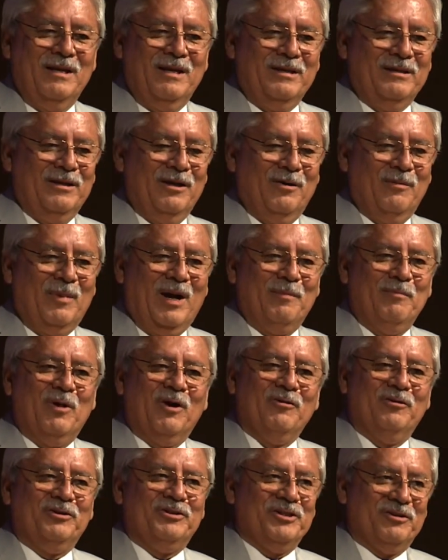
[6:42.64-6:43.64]
You know, my
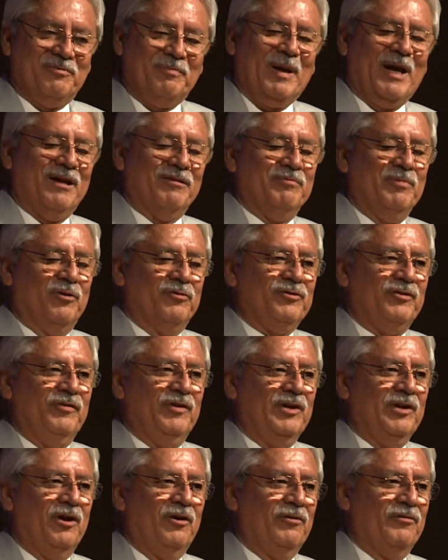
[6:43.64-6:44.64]
mother just passed, most of
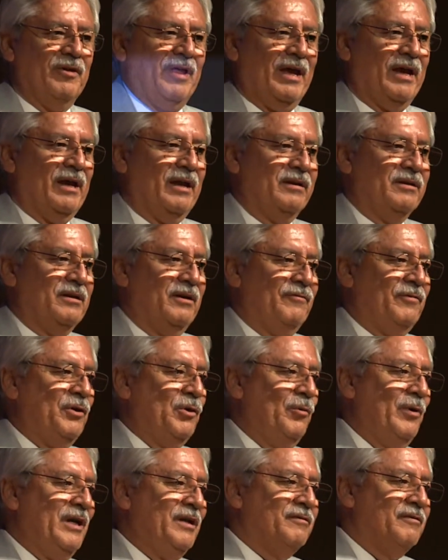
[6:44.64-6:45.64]
you know that, a few
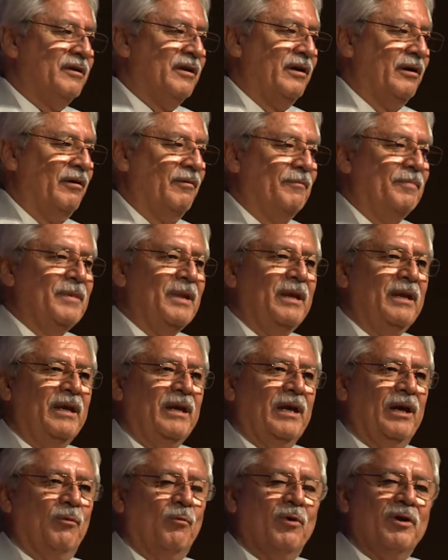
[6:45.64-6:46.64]
weeks ago.
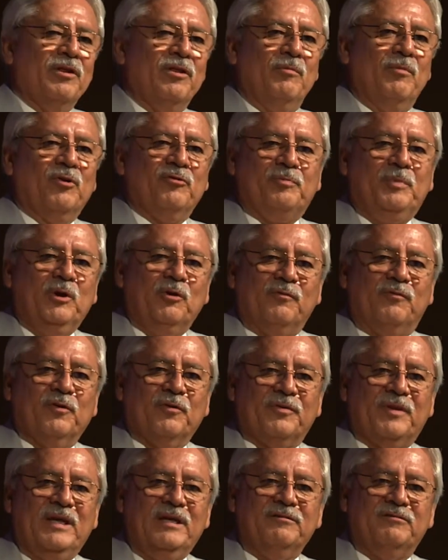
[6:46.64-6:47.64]
And one of the most beautiful
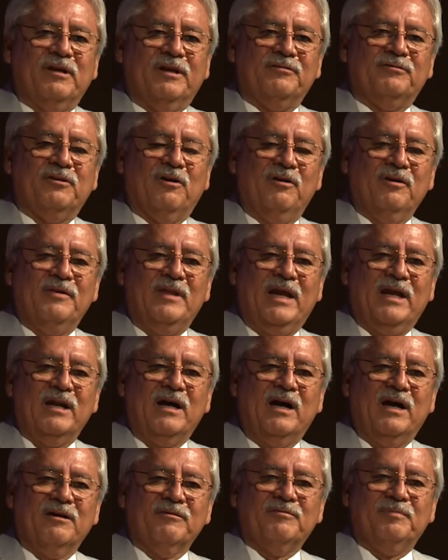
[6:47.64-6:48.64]
things I saw in that
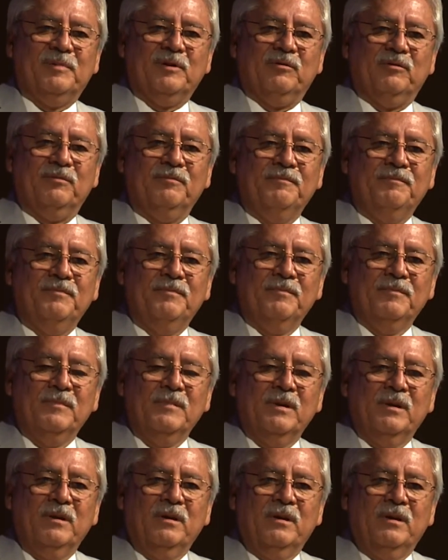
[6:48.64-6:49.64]
hospital
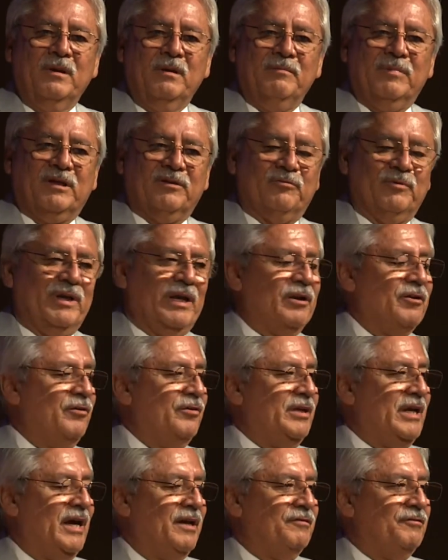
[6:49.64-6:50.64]
because we had her in
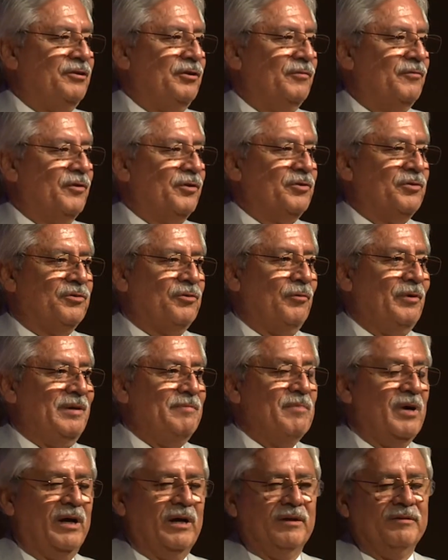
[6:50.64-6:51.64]
the ICU for three
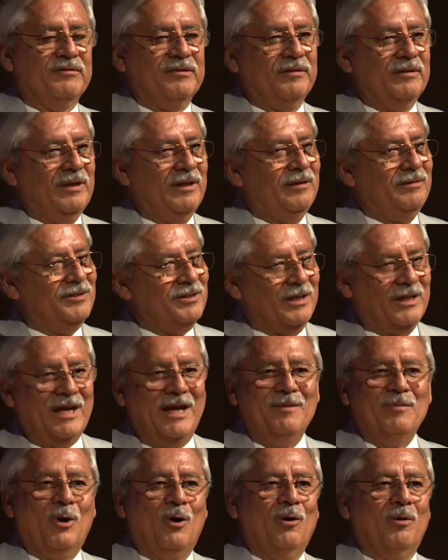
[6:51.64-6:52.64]
months and then she
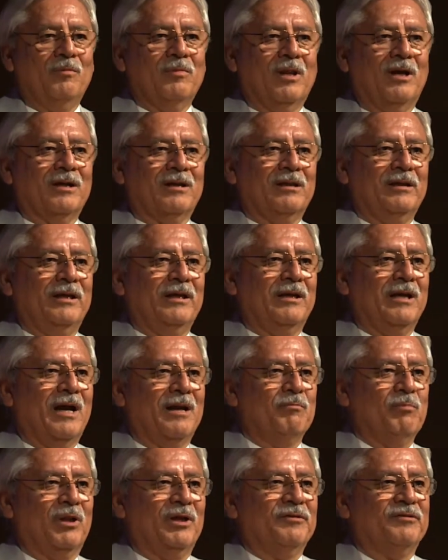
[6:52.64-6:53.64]
came home, luckily,
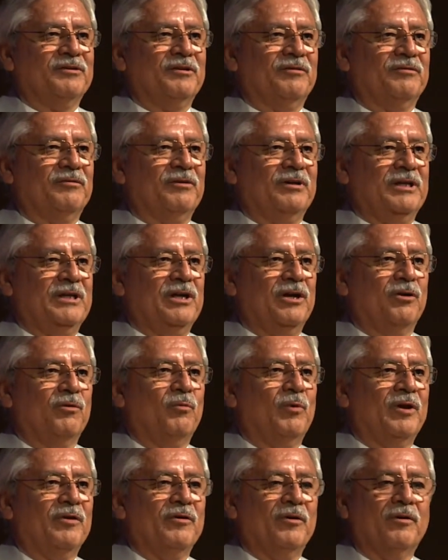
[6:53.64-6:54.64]
God blessed us, a year
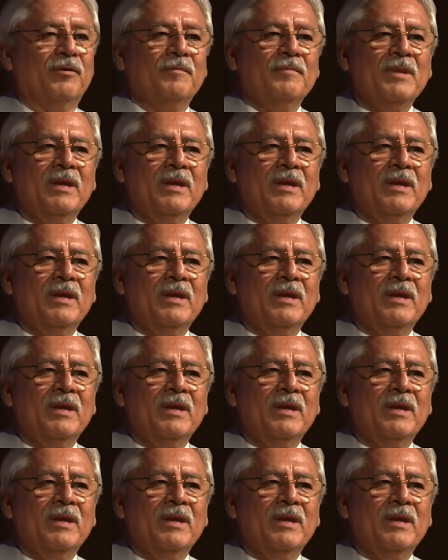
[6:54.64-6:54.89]
with her,